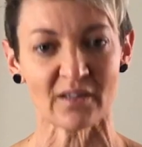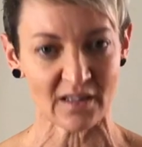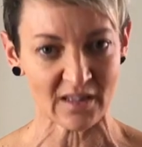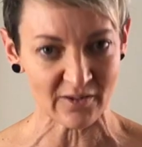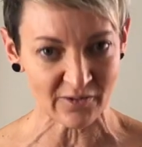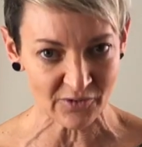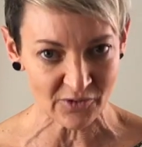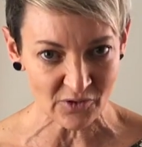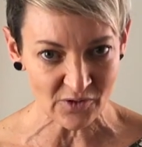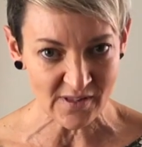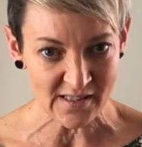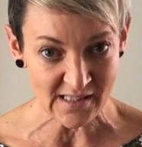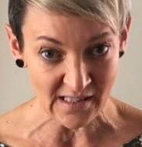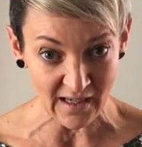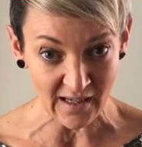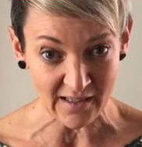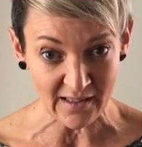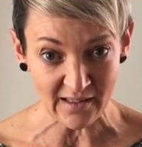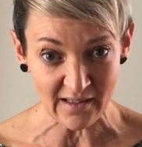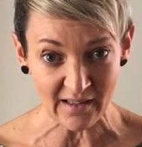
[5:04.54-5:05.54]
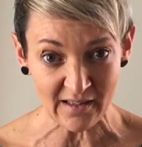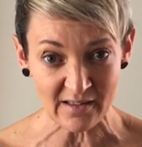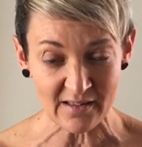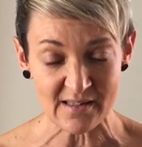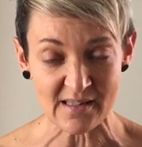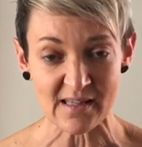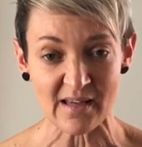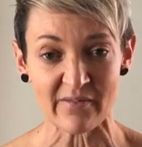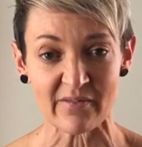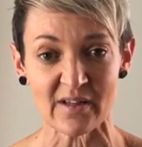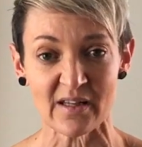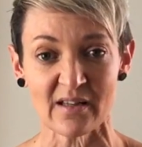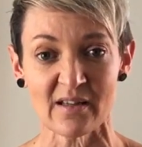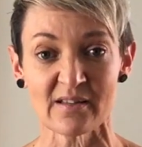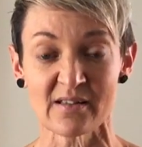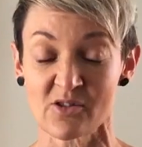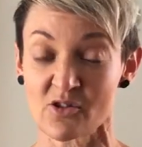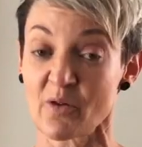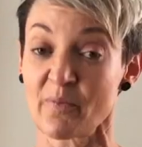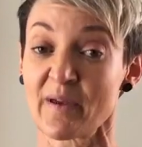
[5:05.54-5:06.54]
if you start eating at stopping
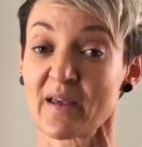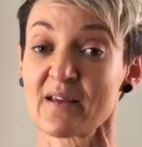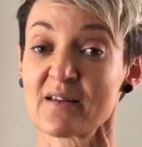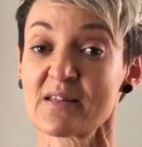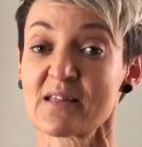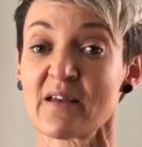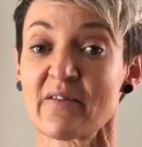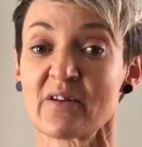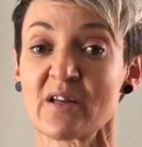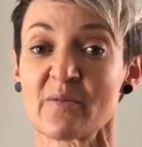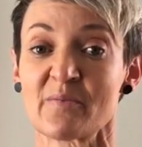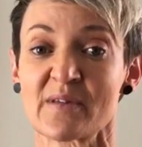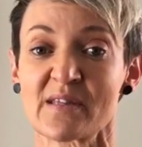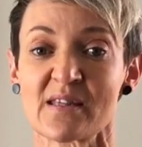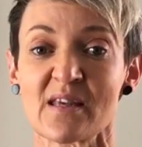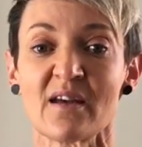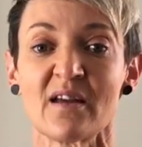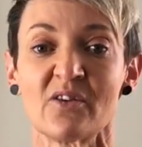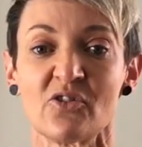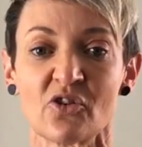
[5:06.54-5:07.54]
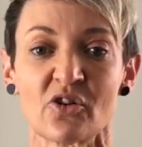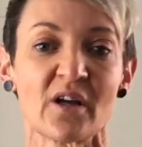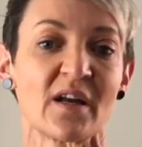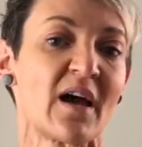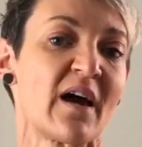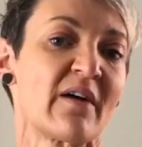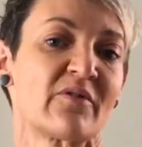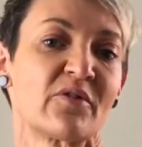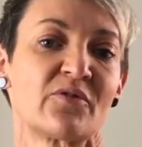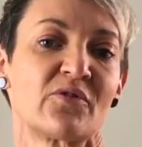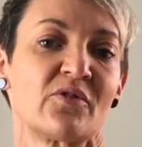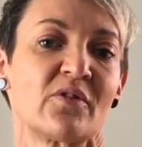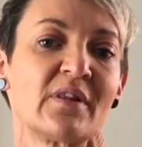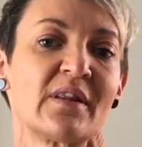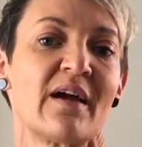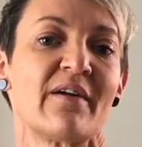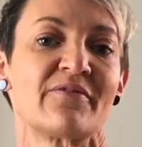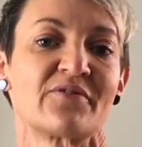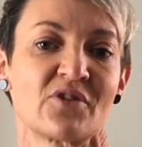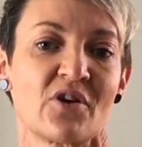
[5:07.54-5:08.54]
at 70%, you're going to have a few
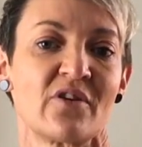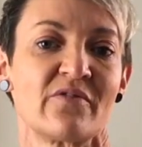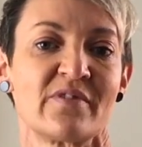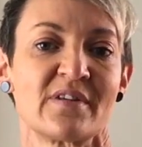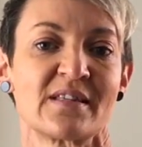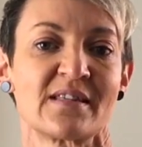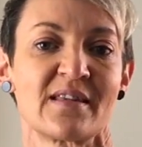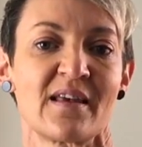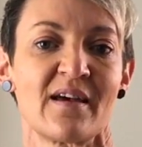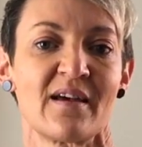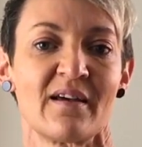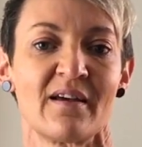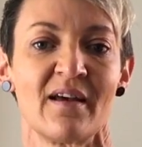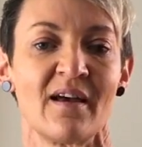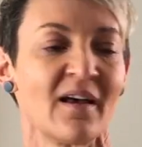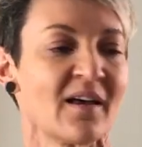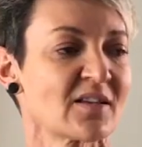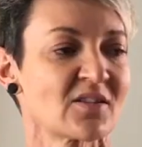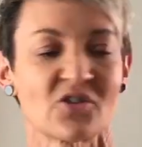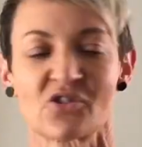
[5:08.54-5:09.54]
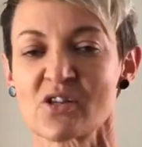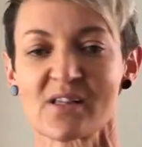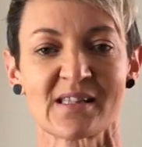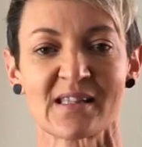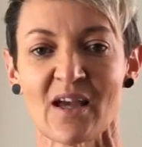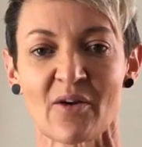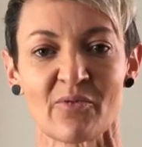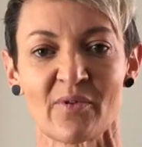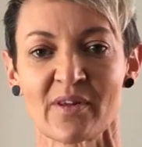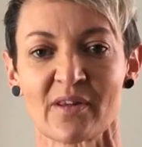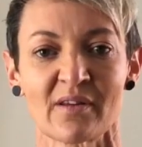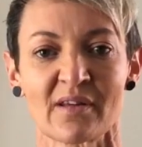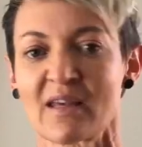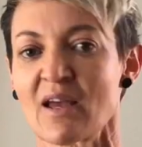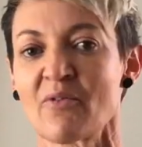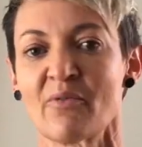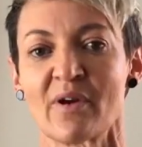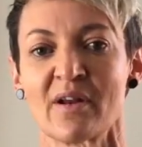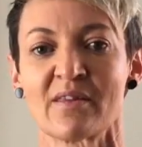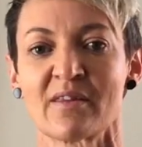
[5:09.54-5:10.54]
leftovers there. So just get rid
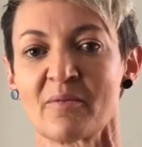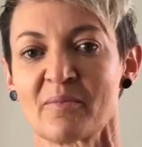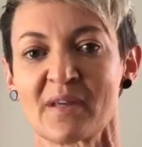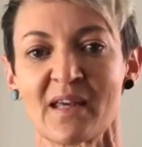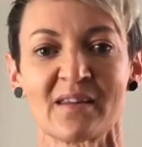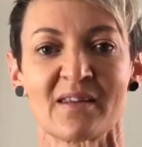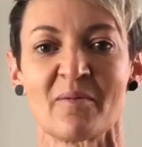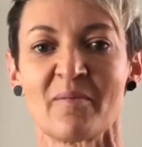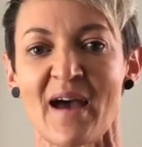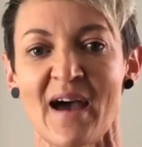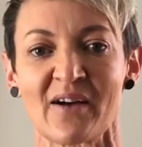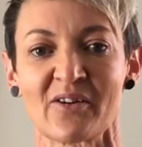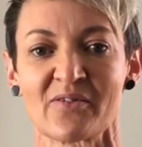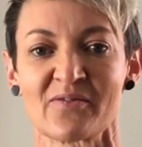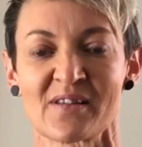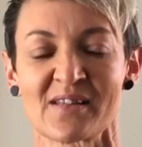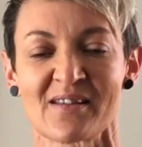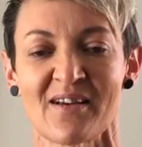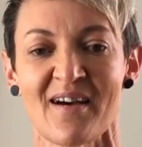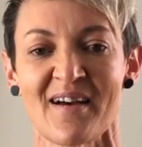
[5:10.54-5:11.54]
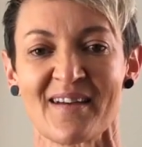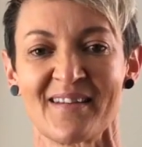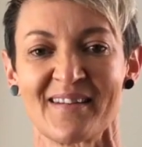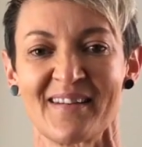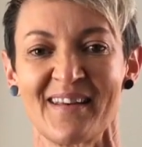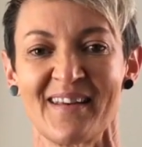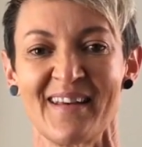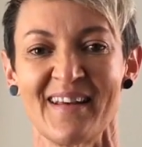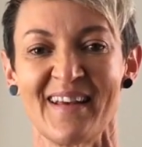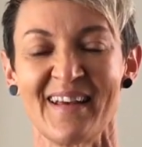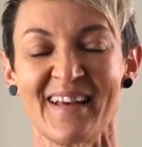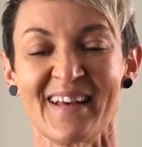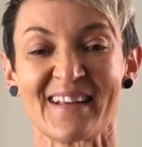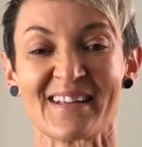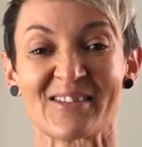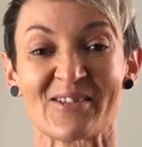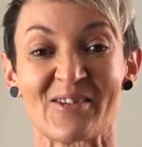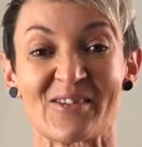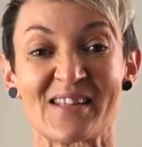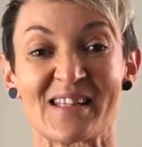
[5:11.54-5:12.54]
of them, get them out of sight.
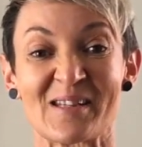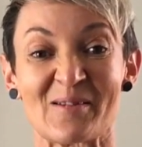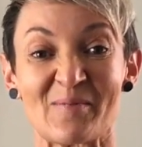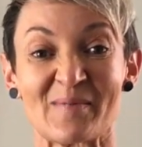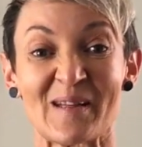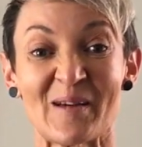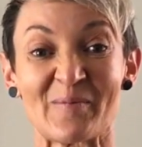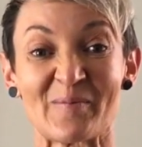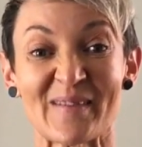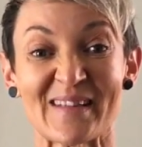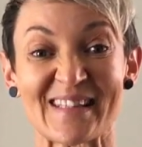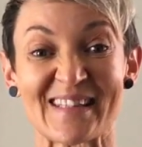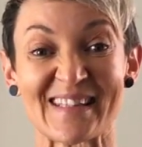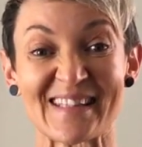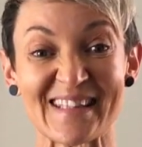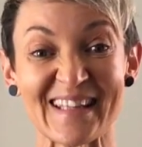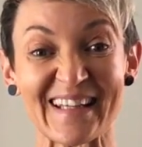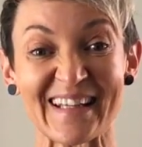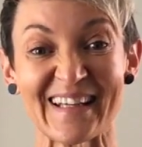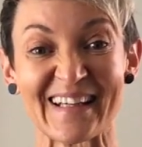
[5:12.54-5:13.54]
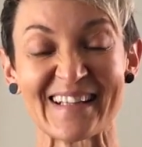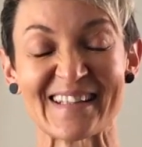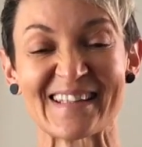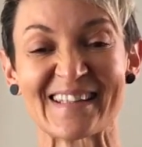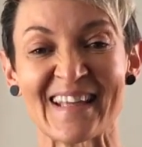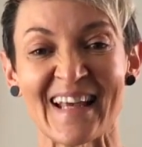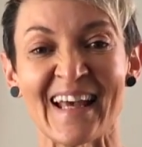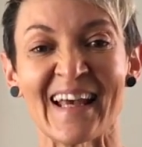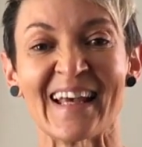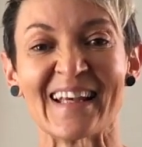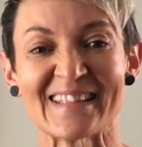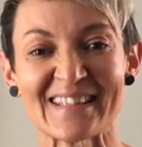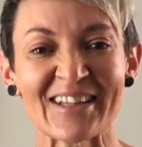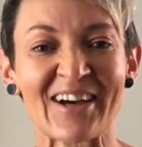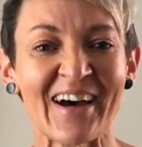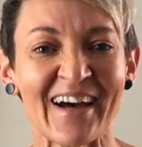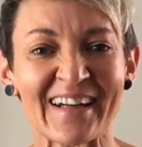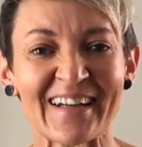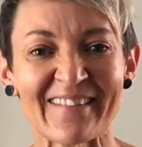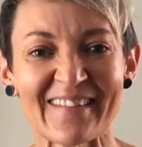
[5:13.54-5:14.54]
So tip number 6 is
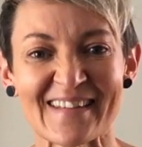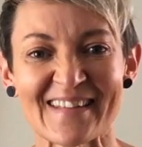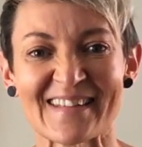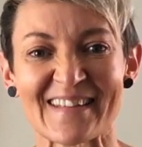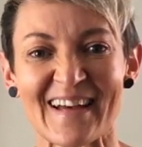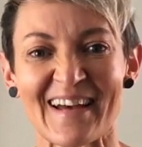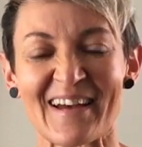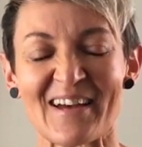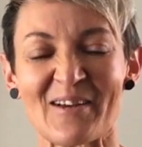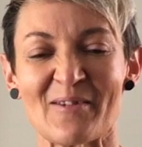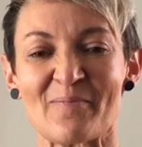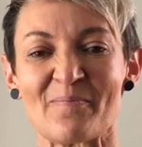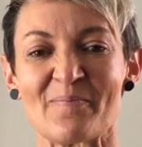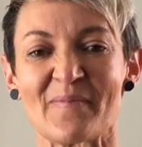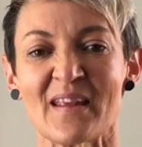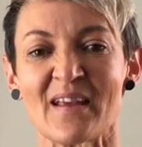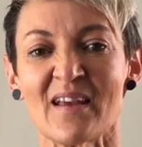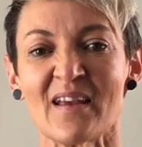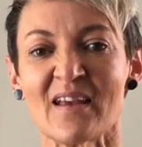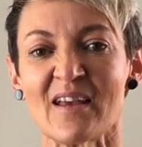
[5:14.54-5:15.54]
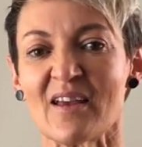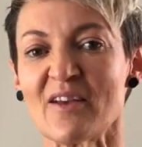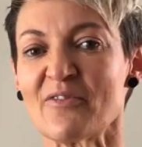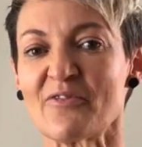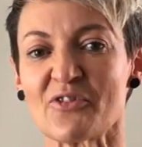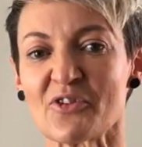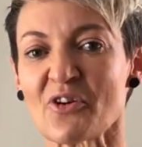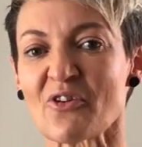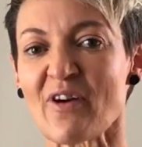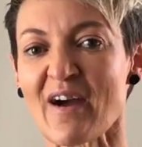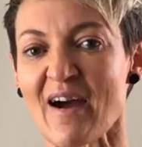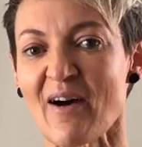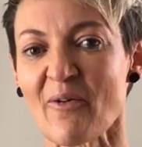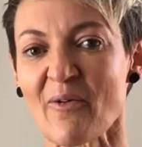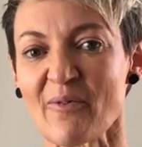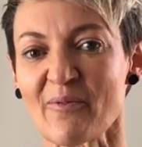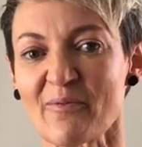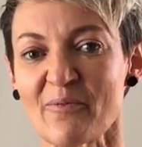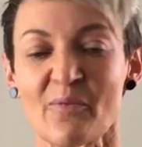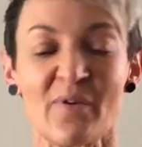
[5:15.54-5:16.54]
kind of the same. If you're
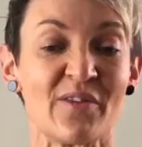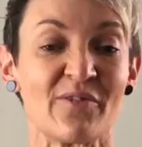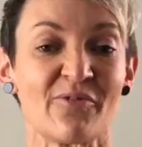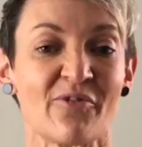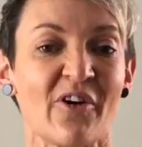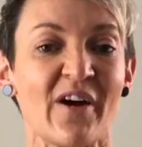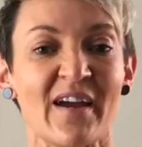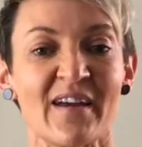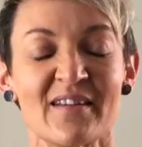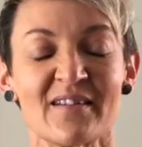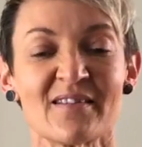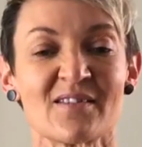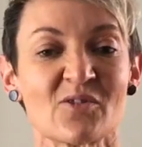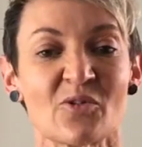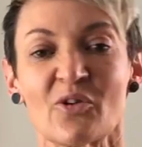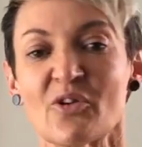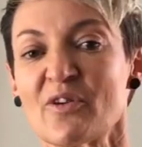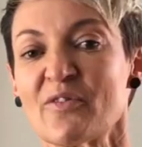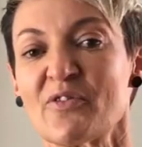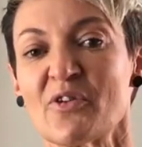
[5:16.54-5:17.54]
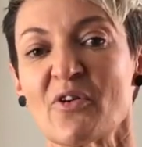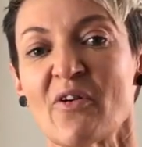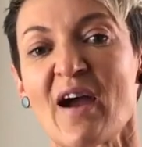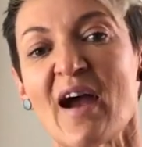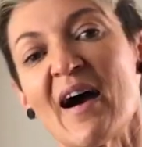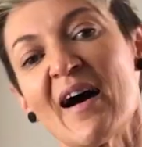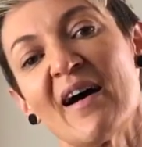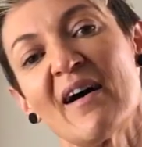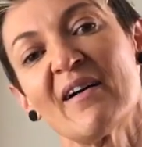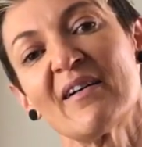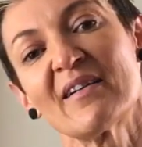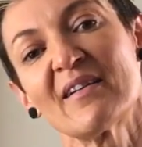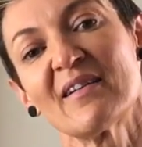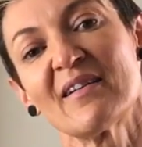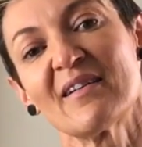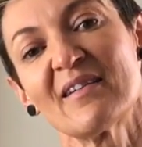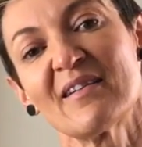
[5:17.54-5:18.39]
out with friends or if you're out